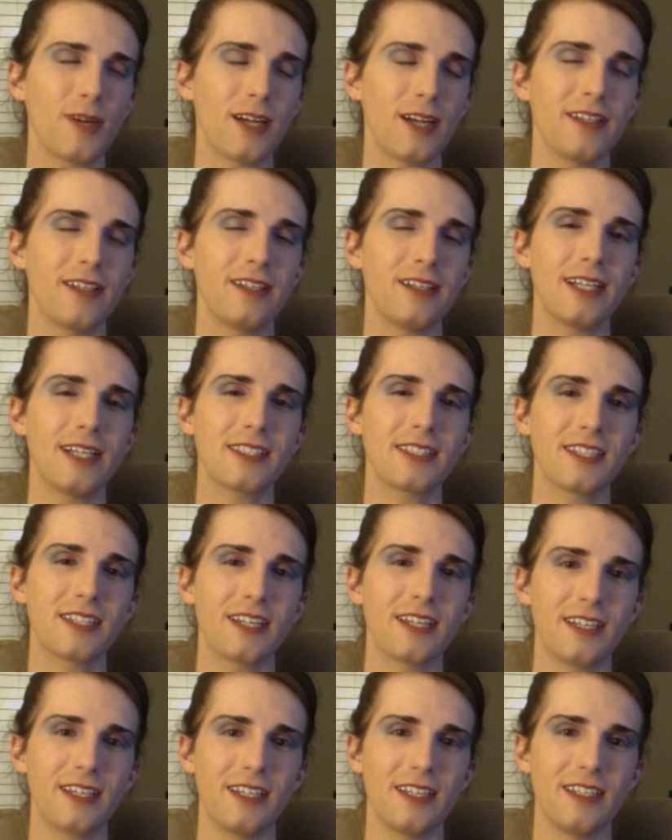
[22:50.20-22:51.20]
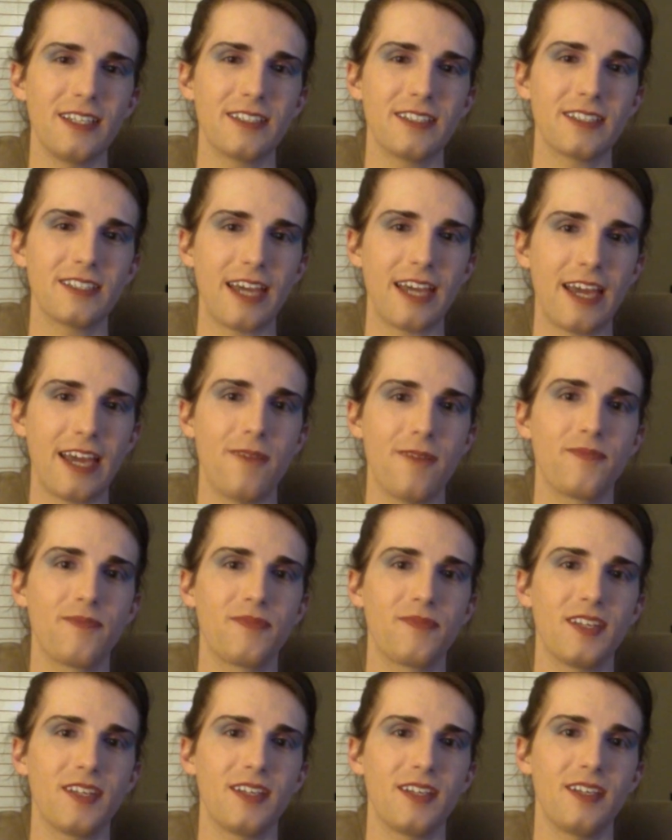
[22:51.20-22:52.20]
the last thing I need to say,
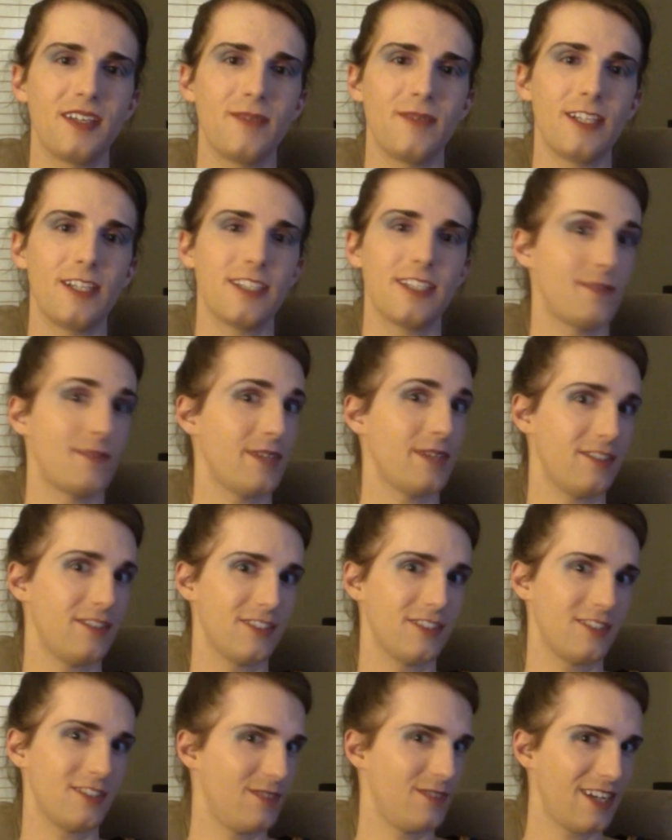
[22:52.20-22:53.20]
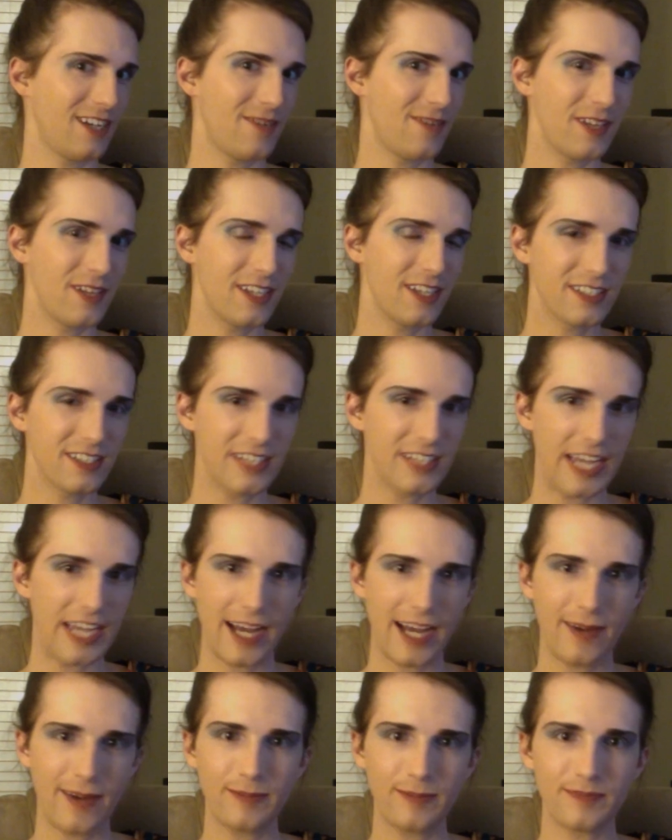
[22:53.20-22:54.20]
unless something else comes up, is
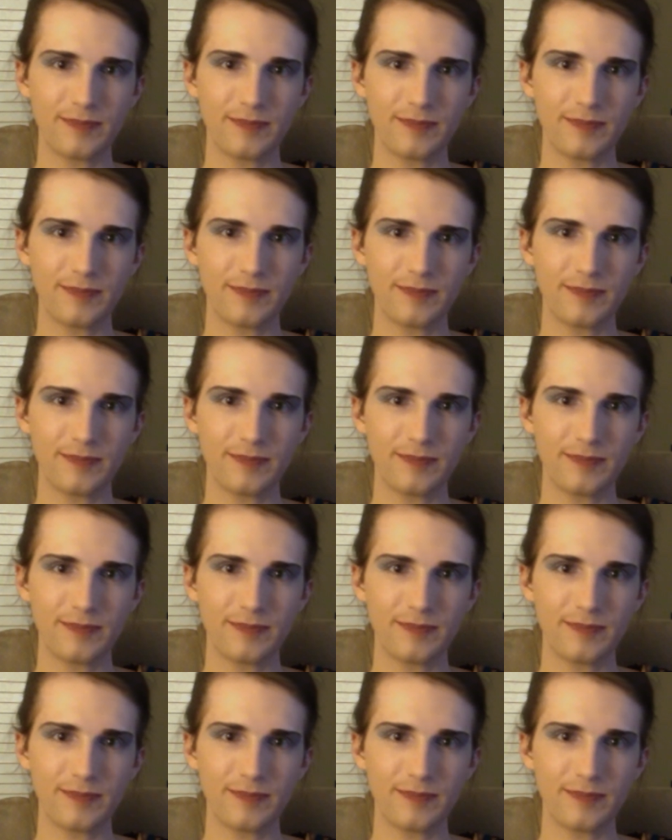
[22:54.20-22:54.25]
that